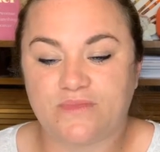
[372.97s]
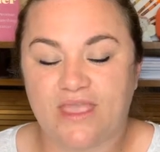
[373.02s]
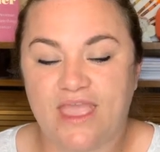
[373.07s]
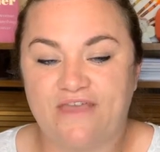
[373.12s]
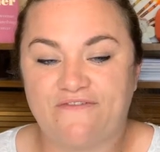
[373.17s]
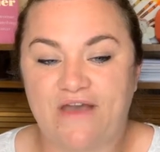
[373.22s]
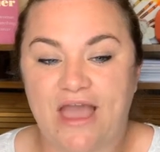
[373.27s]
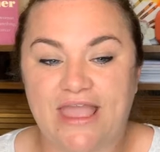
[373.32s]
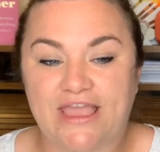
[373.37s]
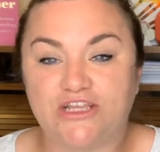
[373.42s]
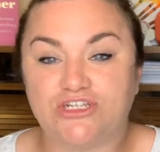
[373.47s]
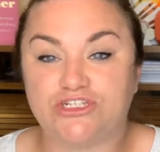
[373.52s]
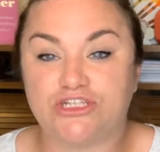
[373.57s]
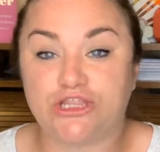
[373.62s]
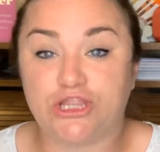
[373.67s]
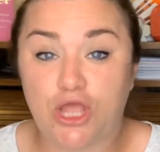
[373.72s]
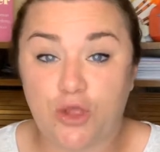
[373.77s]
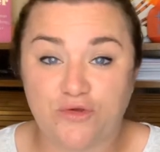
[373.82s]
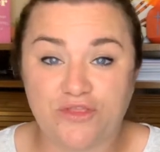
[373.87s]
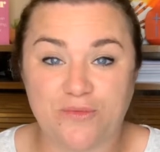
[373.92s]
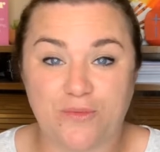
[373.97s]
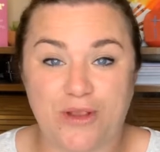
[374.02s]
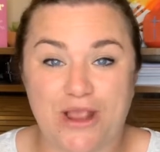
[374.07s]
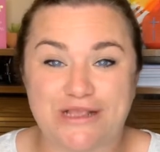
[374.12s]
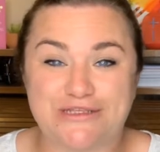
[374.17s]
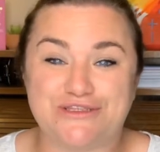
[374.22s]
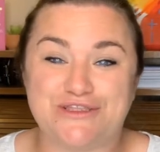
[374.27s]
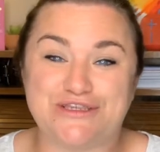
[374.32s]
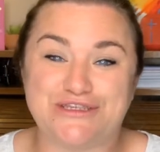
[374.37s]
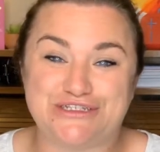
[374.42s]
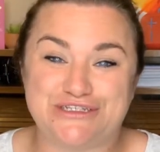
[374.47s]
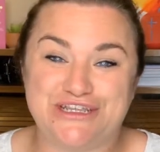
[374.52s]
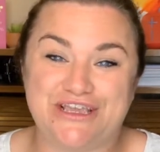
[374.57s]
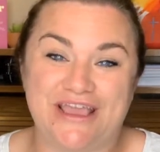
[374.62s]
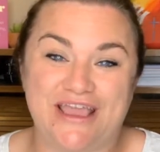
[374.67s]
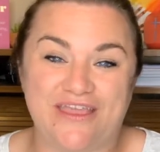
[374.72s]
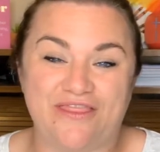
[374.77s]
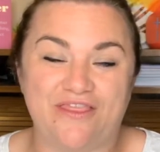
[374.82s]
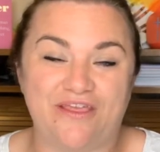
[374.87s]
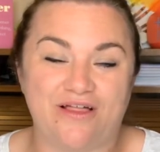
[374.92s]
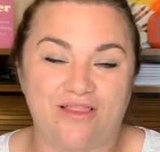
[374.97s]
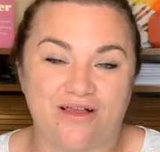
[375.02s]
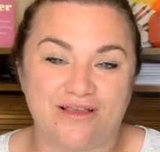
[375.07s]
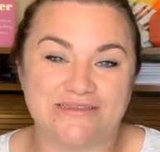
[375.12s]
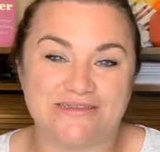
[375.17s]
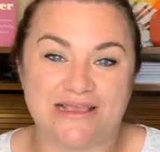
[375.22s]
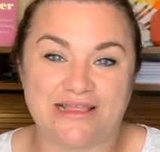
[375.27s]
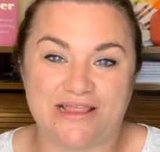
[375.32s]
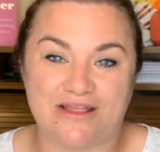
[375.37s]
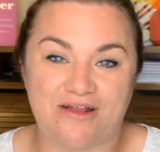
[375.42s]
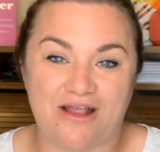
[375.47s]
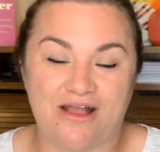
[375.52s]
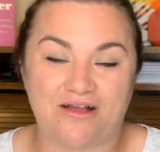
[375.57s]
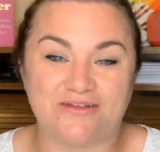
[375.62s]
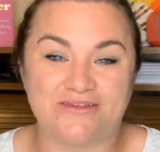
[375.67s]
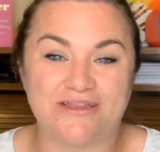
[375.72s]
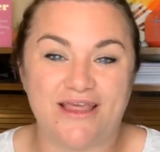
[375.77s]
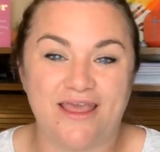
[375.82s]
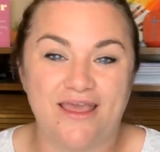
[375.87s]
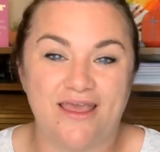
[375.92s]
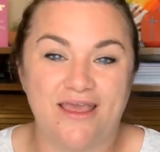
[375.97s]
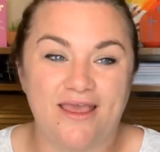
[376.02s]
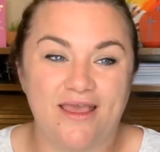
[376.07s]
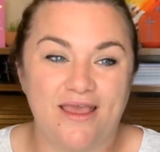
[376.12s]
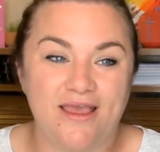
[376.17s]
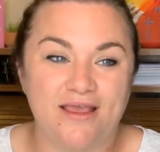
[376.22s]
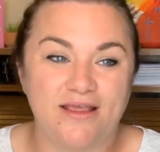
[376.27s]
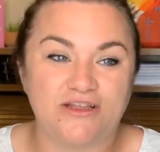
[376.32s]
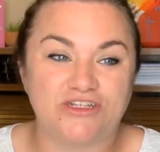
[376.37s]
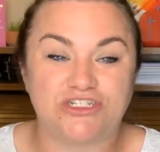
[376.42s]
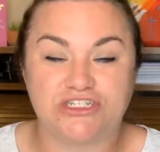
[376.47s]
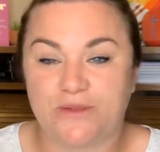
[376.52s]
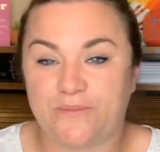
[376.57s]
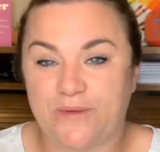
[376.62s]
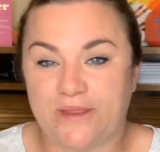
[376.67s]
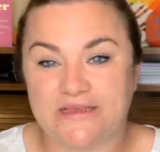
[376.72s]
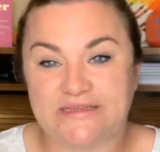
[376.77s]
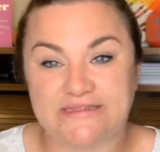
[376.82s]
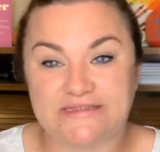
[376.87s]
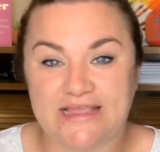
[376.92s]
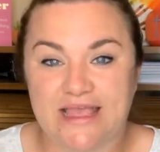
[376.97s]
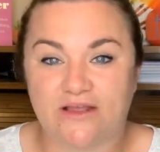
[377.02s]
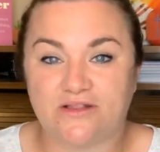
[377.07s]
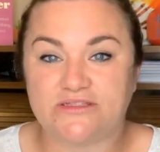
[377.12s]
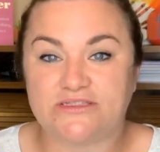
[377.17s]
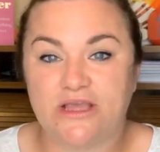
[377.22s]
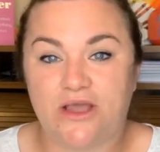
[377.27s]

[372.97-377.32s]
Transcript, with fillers: if I could just lower the price so that she could get the closet clear out shipping discount.